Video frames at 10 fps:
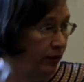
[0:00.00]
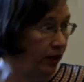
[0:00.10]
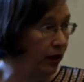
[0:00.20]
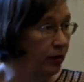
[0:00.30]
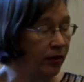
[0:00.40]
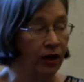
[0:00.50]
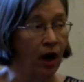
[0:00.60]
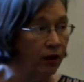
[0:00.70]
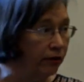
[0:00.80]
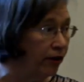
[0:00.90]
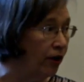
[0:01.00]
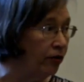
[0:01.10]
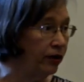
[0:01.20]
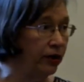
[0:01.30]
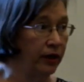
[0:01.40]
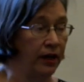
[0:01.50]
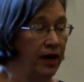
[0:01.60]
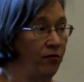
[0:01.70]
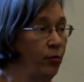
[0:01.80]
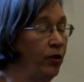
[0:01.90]
It can be color-coded, it can
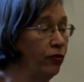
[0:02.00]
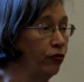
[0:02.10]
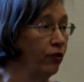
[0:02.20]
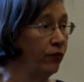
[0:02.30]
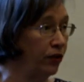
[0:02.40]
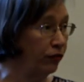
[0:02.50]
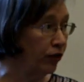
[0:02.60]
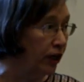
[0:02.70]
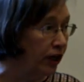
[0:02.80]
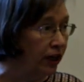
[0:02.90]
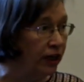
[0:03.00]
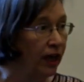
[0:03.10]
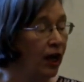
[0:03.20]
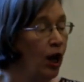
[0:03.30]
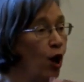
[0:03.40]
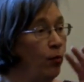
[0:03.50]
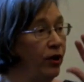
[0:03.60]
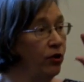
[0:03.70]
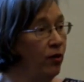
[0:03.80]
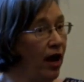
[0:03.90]
have a picture of each kid,
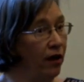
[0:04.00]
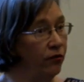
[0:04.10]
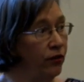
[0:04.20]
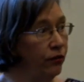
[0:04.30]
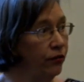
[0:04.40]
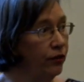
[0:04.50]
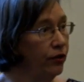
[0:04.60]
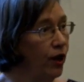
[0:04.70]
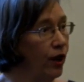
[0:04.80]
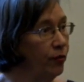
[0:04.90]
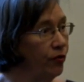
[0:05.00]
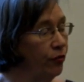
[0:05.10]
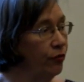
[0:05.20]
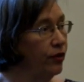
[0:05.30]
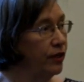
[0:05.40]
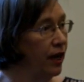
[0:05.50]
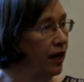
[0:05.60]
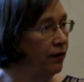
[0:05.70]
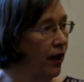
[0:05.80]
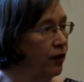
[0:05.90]
but you have different times through the
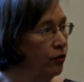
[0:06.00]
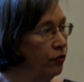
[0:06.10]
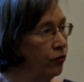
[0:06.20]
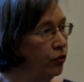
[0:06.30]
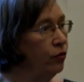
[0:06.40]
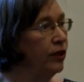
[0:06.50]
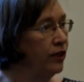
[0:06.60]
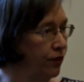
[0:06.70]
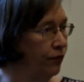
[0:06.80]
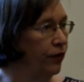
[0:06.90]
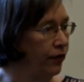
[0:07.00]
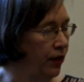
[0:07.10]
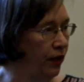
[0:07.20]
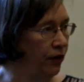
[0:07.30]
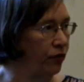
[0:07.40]
day that you're doing different things.